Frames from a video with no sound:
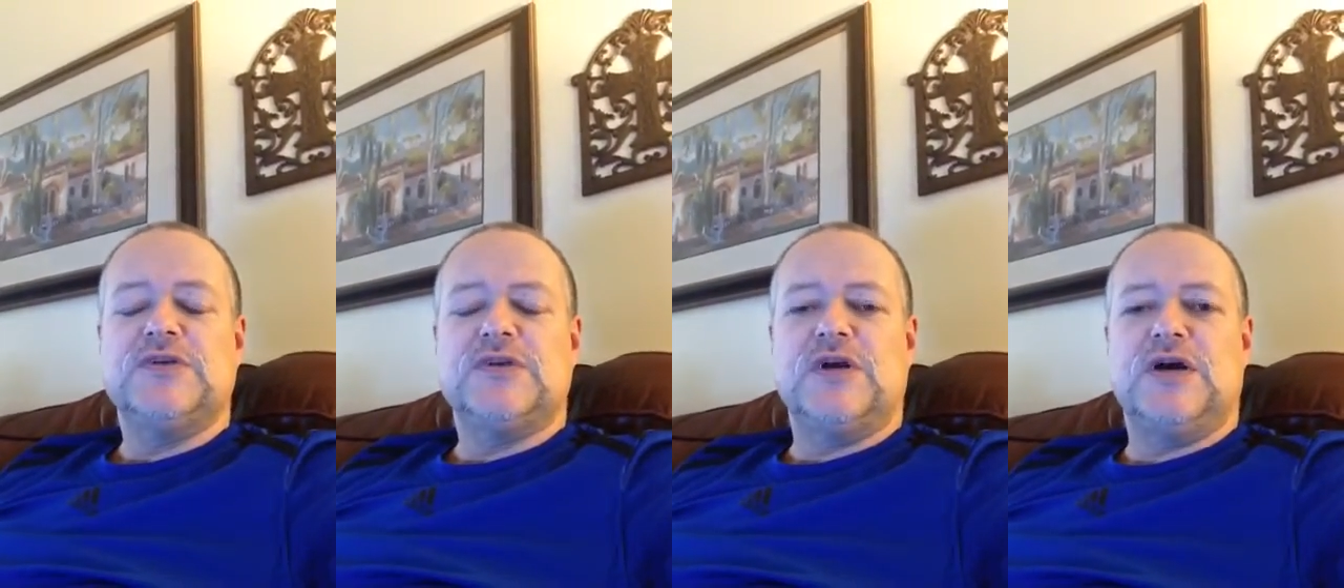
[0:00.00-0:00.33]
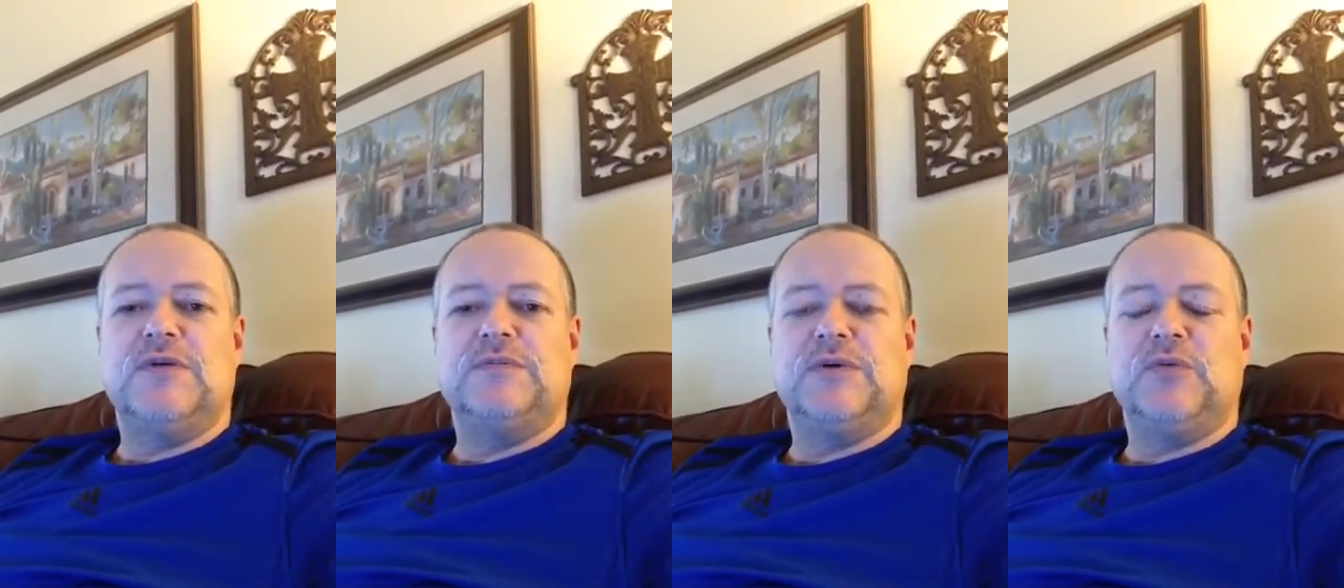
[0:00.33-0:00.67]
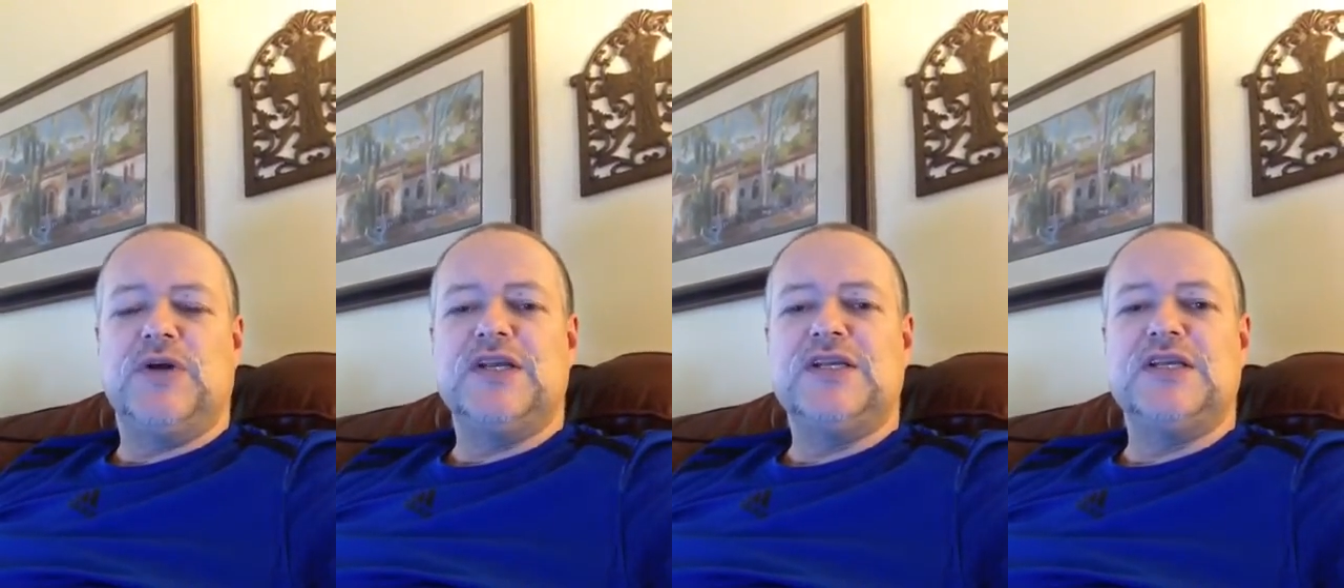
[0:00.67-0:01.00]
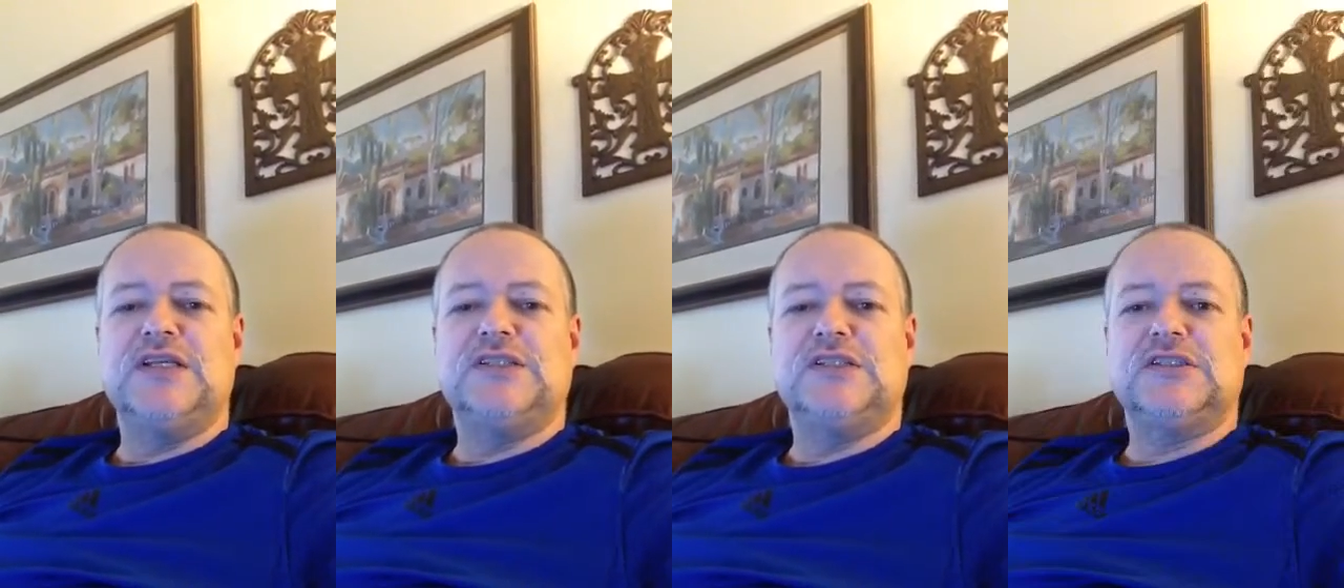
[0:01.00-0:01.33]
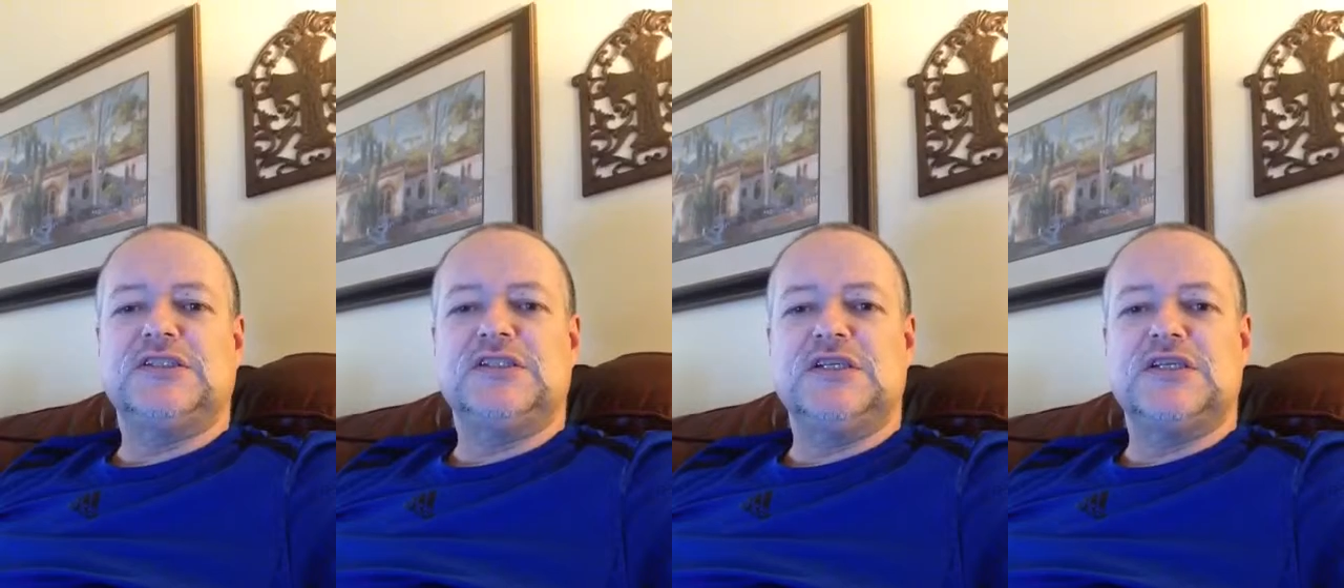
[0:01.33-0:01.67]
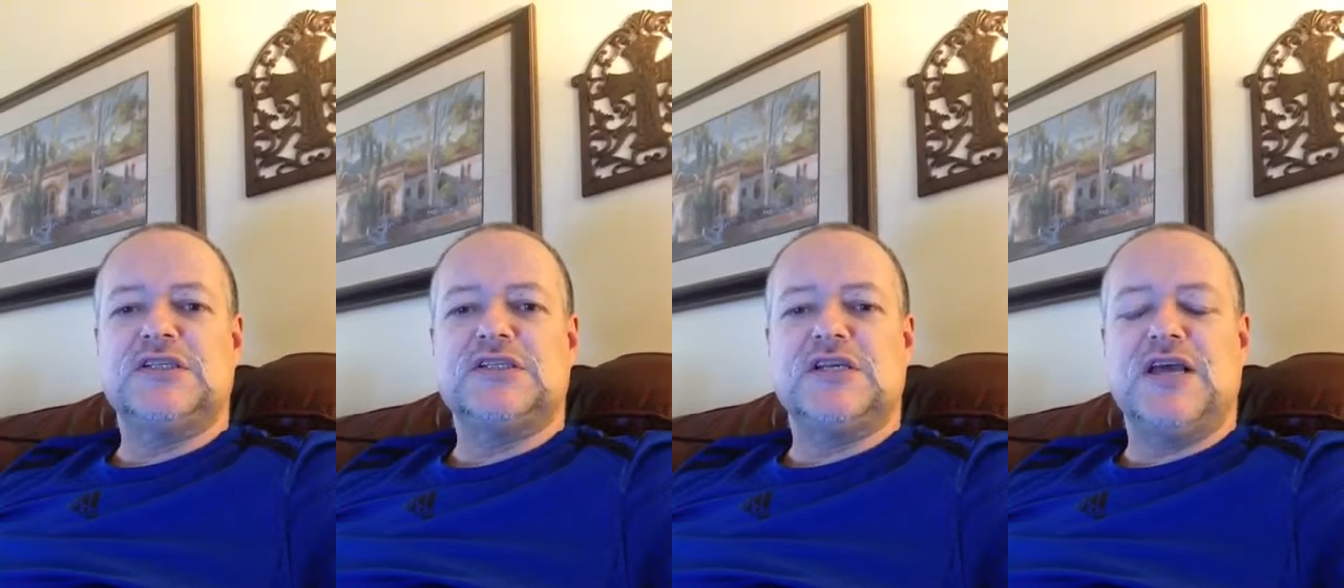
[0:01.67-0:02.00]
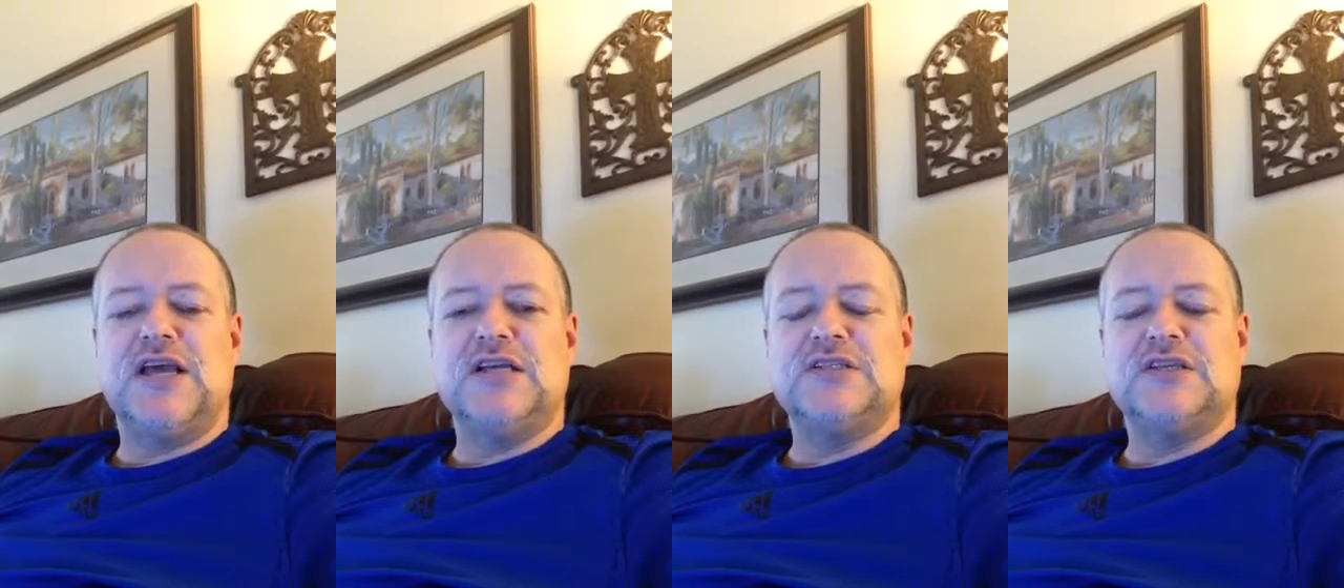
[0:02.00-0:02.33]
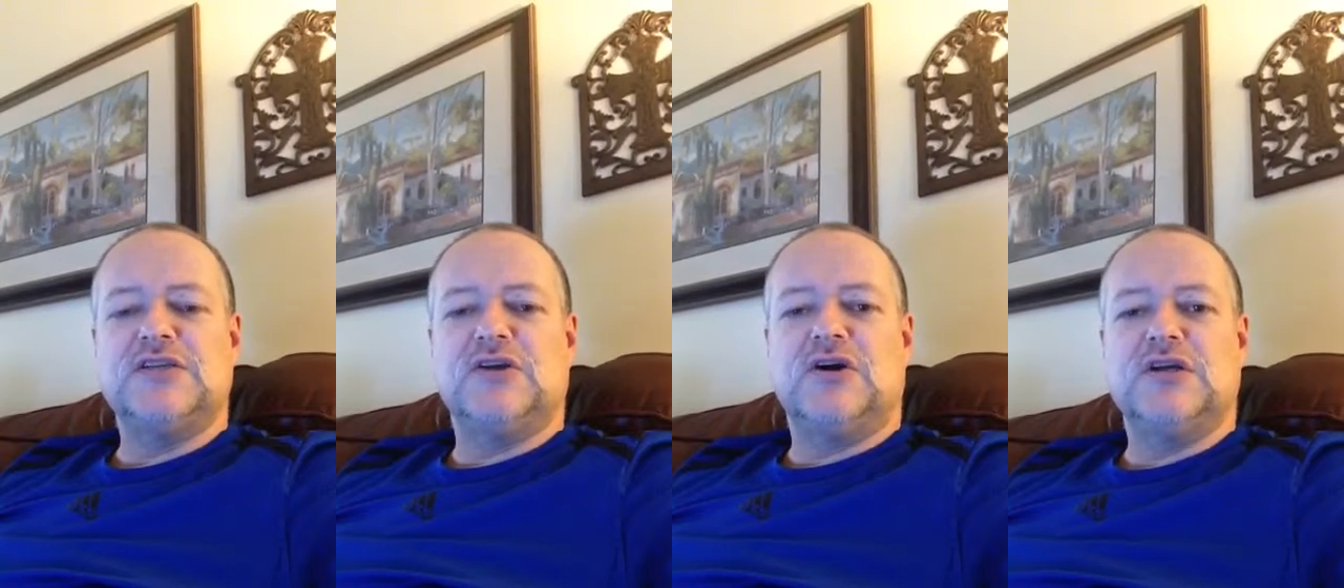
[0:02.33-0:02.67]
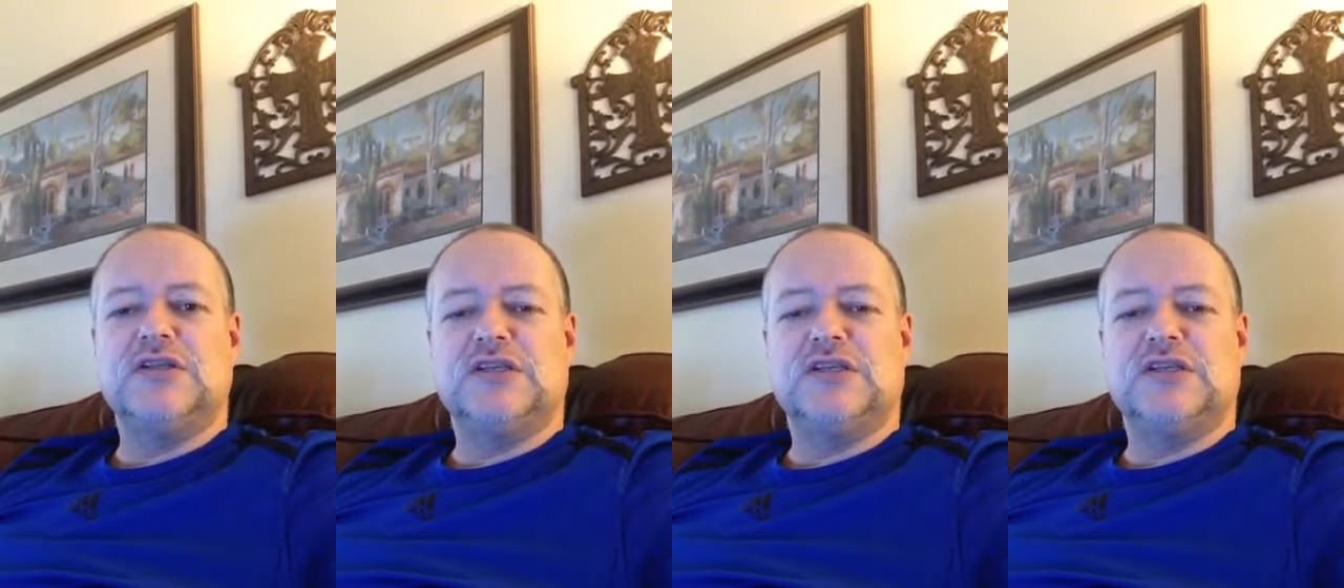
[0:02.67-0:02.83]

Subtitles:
But what it is, it's as the dog,